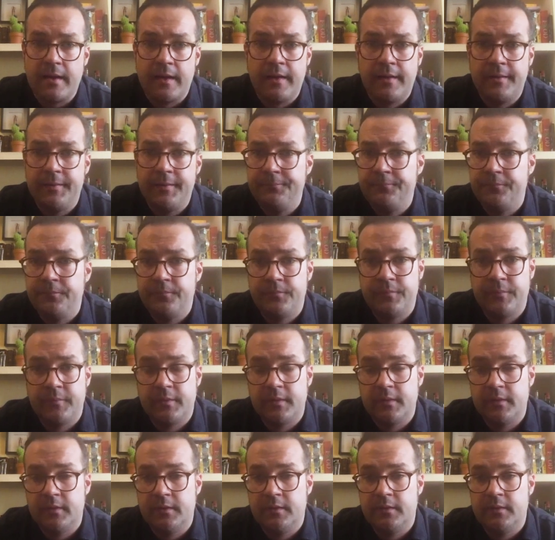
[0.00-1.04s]
Um,
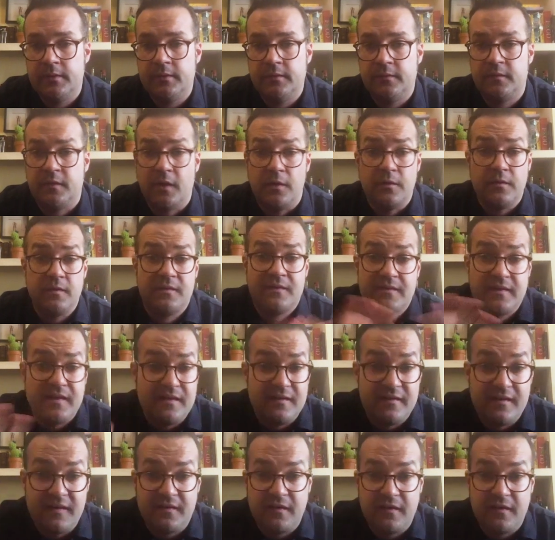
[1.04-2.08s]
so since this